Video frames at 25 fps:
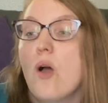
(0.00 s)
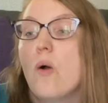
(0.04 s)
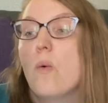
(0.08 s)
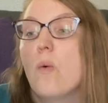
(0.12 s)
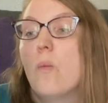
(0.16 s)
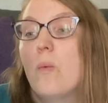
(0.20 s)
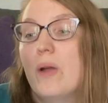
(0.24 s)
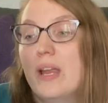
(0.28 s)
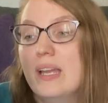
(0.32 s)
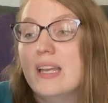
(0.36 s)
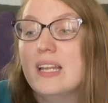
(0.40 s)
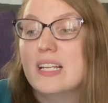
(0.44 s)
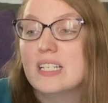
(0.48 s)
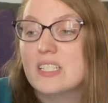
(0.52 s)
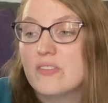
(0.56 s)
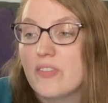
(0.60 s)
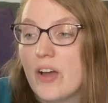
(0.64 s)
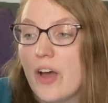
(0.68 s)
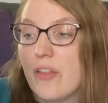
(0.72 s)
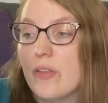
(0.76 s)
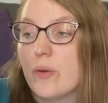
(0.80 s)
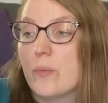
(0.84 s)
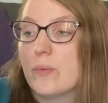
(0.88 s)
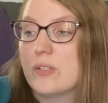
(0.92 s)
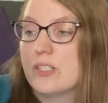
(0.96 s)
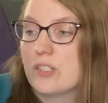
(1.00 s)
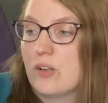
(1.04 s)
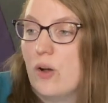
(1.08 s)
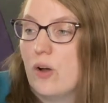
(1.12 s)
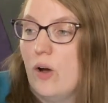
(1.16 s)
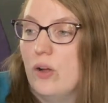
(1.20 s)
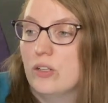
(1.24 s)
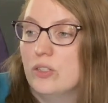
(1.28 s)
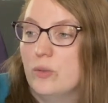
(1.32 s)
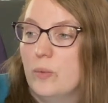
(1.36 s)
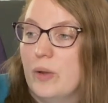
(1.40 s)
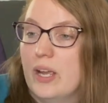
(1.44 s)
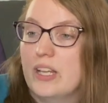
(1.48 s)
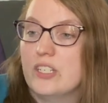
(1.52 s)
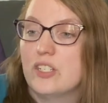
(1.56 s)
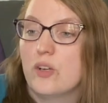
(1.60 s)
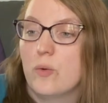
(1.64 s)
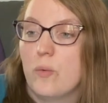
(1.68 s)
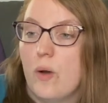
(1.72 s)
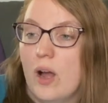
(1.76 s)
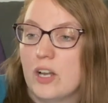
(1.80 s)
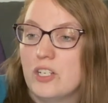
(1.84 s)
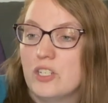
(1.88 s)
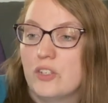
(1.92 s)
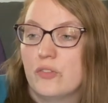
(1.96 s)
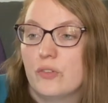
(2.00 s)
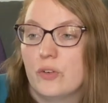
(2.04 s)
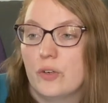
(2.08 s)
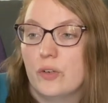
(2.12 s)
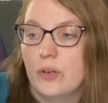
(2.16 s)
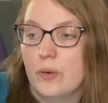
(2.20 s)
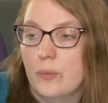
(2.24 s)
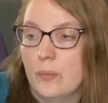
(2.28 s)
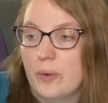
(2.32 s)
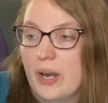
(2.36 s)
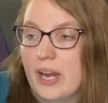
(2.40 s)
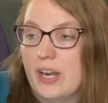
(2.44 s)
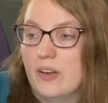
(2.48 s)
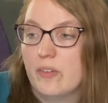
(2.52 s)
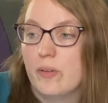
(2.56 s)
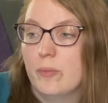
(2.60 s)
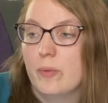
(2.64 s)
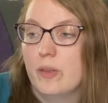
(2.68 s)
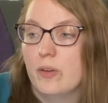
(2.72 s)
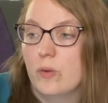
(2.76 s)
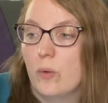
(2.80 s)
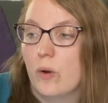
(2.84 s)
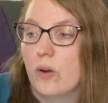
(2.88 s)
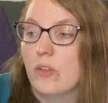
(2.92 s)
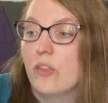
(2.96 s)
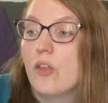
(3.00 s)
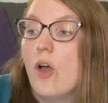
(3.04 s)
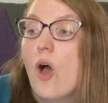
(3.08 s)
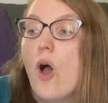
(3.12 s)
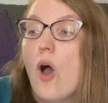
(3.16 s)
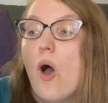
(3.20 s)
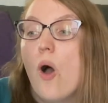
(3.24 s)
When his father was called away to watch for a raid from the north,